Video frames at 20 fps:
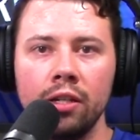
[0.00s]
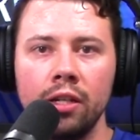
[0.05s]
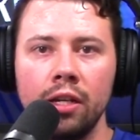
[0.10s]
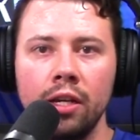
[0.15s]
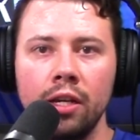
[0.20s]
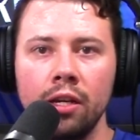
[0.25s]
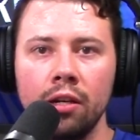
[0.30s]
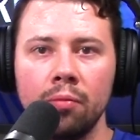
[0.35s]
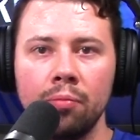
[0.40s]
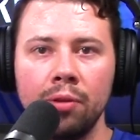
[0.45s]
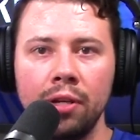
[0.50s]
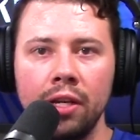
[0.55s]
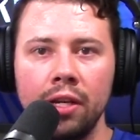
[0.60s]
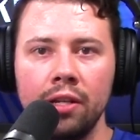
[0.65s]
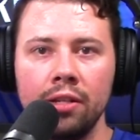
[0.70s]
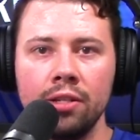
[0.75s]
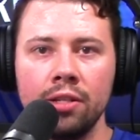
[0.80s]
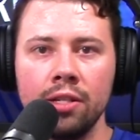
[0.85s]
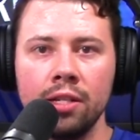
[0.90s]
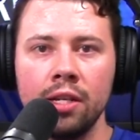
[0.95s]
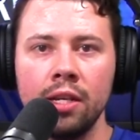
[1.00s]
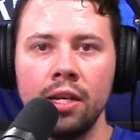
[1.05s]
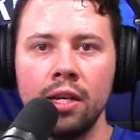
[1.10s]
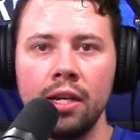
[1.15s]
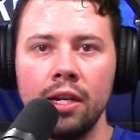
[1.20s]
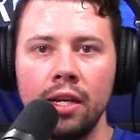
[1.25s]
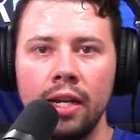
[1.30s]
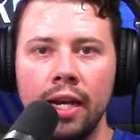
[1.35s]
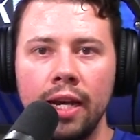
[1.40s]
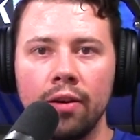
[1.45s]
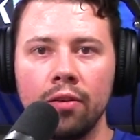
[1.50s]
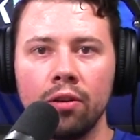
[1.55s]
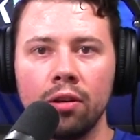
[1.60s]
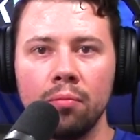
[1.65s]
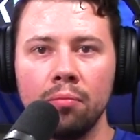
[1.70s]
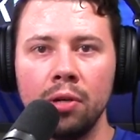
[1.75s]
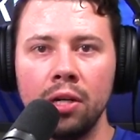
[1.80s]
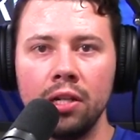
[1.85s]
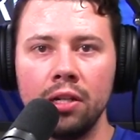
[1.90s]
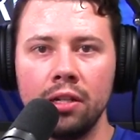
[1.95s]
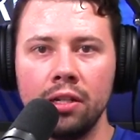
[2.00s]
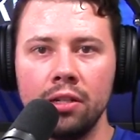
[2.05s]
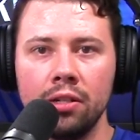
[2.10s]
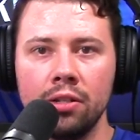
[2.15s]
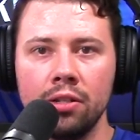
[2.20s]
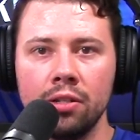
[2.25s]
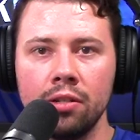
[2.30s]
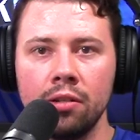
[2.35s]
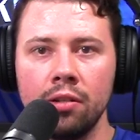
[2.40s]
inner peace and outer abundance.